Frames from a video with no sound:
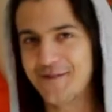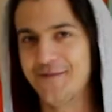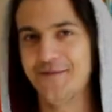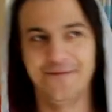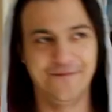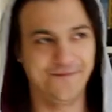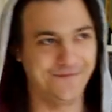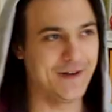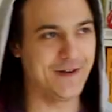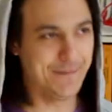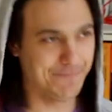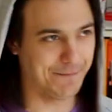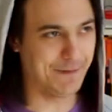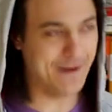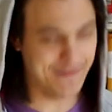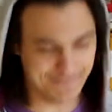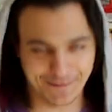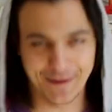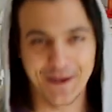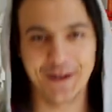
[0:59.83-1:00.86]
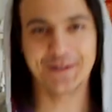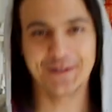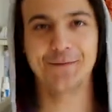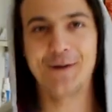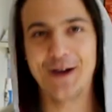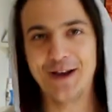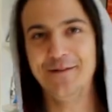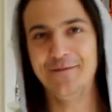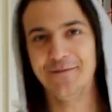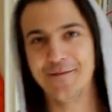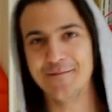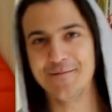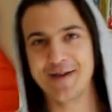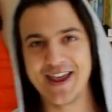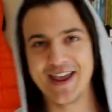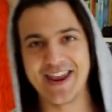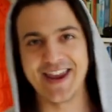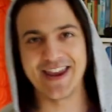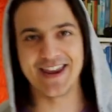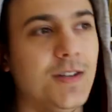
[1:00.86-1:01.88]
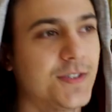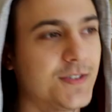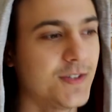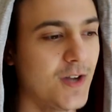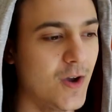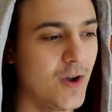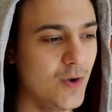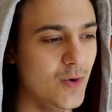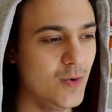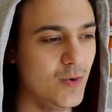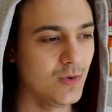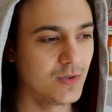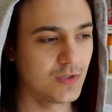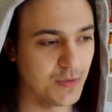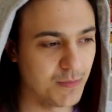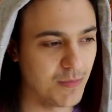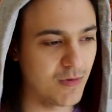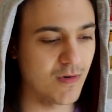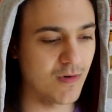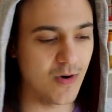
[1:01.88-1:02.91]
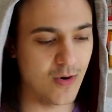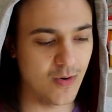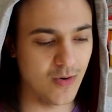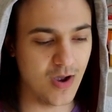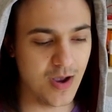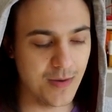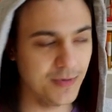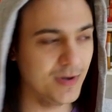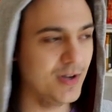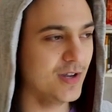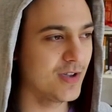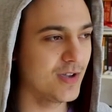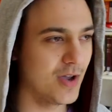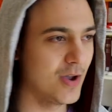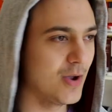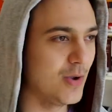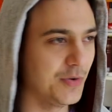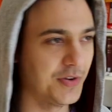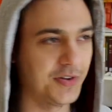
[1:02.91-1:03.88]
a flipping plus one for me. So tomorrow I'm gonna go